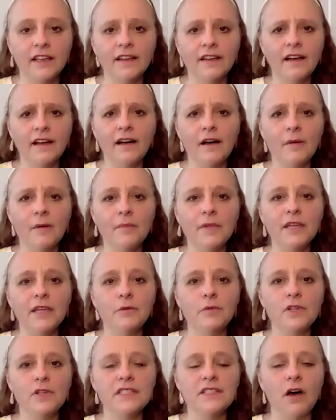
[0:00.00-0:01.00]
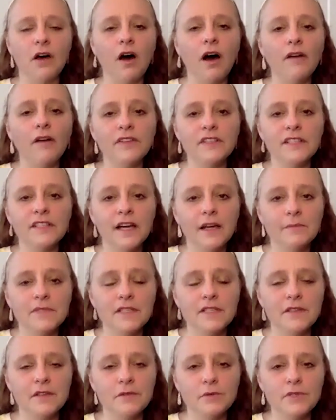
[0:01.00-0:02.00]
it was oftentimes
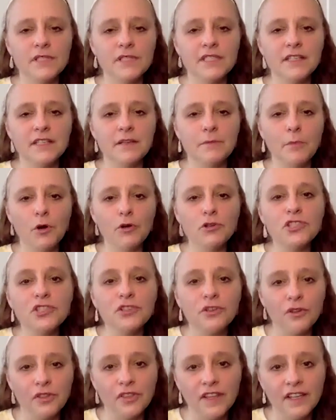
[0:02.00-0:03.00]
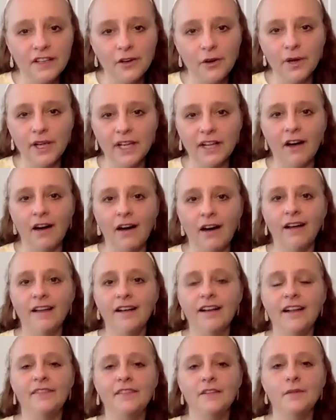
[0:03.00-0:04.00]
that there was an emotional thing going on,
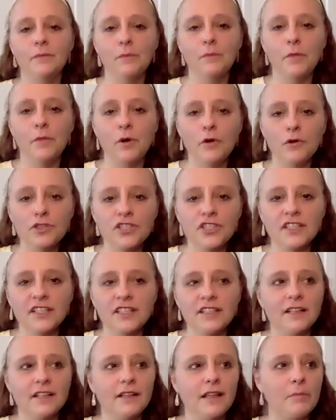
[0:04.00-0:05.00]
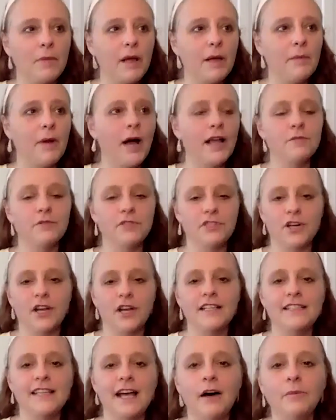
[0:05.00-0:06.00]
and the motion, and like my body was trying
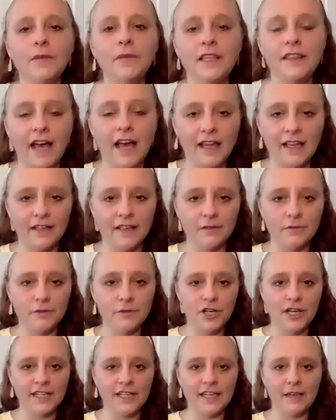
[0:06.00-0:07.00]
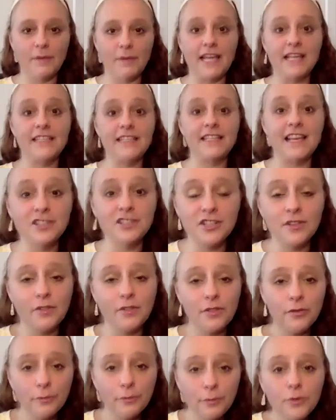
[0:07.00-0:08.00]
to tell me that, and it was trying to get my
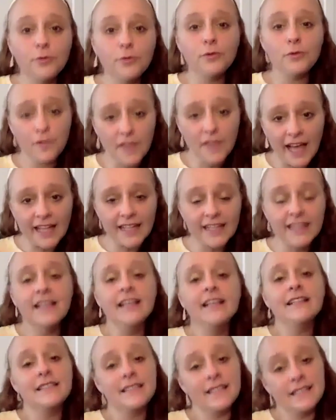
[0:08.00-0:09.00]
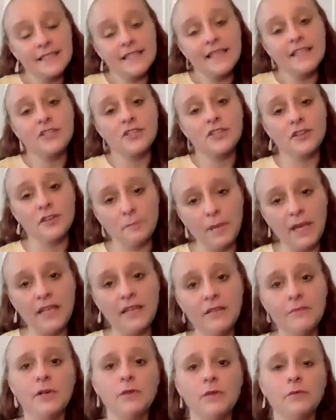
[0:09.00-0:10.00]
attention through that sensation of
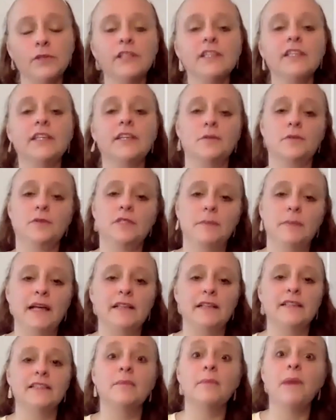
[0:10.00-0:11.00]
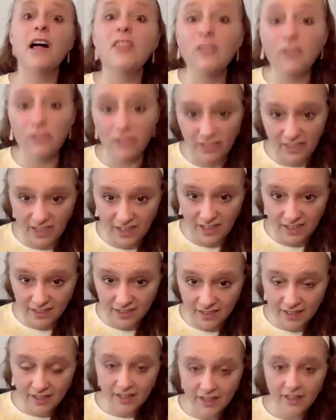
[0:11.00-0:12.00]
pain, but really it was about some other thing
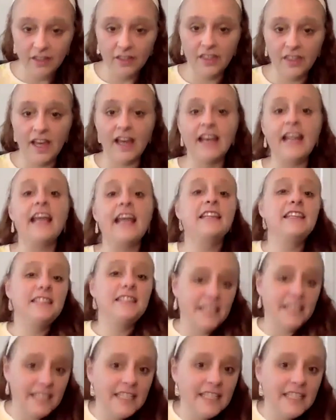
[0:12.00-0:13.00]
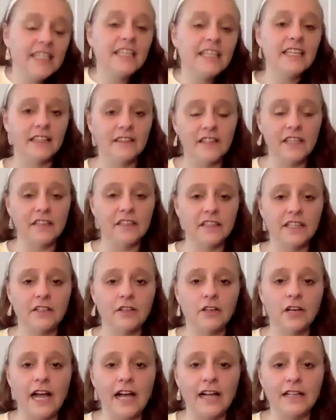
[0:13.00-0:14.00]
that NET and then
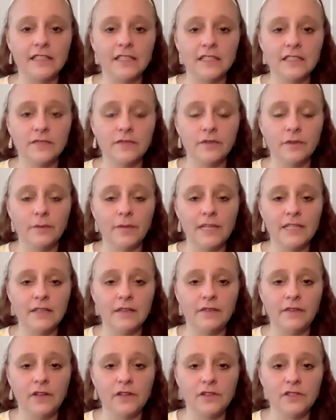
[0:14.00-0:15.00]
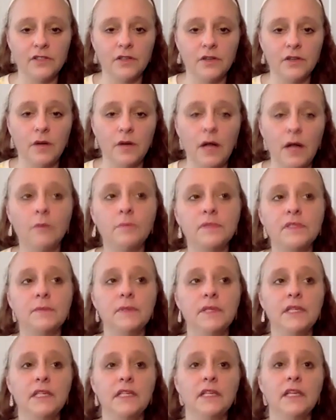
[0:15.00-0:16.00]
later Access for myself also helped
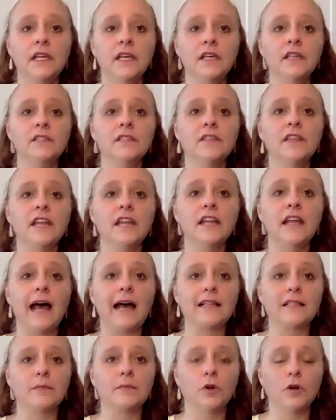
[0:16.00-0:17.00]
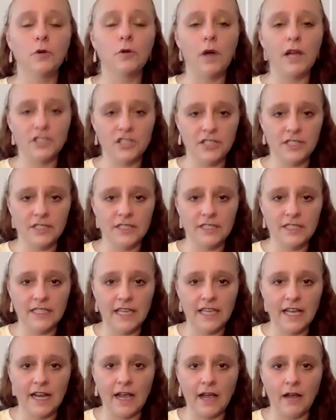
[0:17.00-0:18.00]
me to then ask more questions to
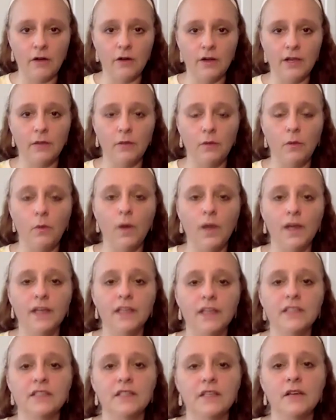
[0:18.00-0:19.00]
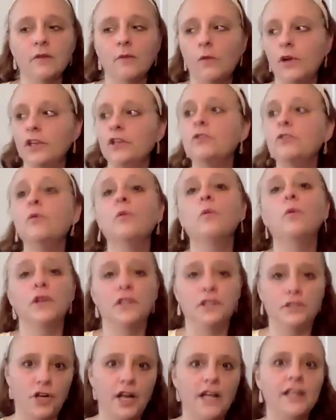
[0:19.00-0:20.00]
get at, okay, well, what are
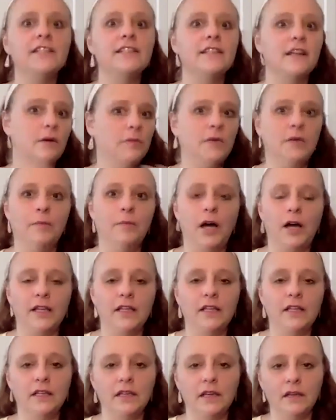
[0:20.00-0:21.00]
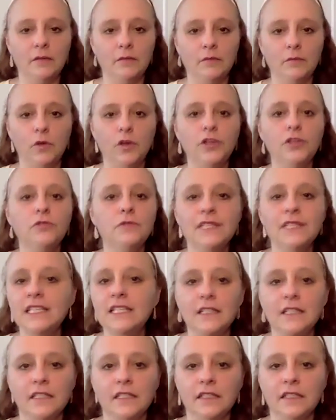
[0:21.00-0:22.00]
you trying to tell me, body, and what do you
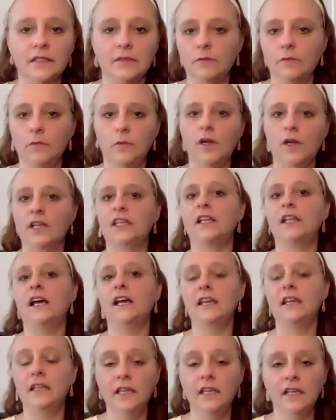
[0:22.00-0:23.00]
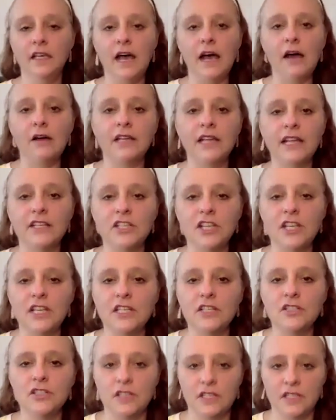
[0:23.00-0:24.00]
need, and how can I
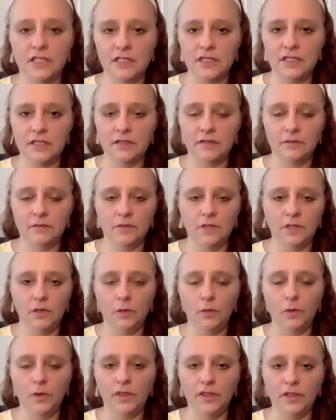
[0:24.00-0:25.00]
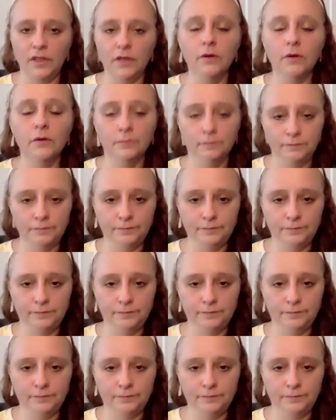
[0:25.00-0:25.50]
change this, with you?